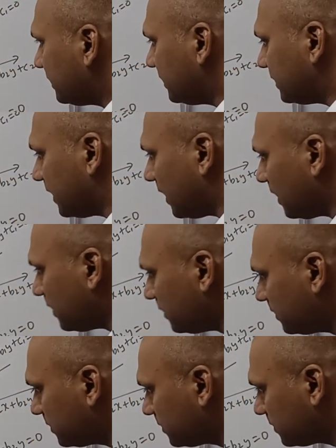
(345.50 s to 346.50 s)
theta
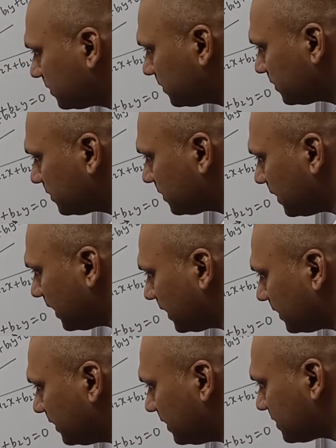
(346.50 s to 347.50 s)

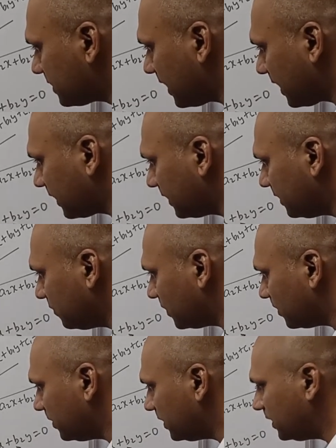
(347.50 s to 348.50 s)
and this angle will
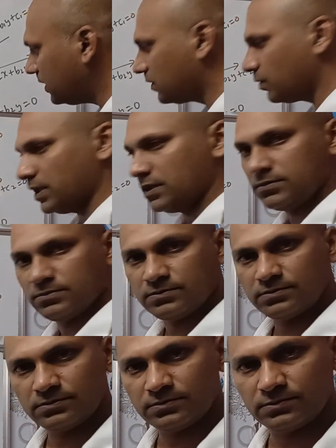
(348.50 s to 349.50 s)
be equal,
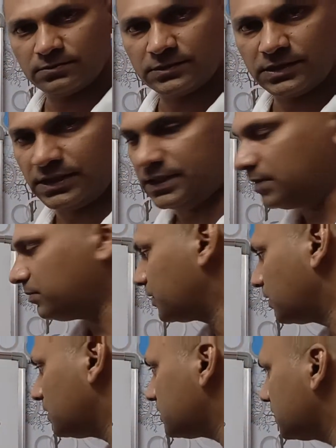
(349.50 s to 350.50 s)
theta,
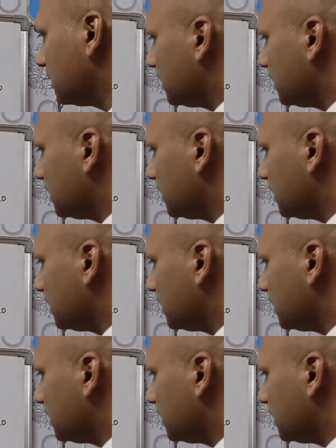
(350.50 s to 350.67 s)
because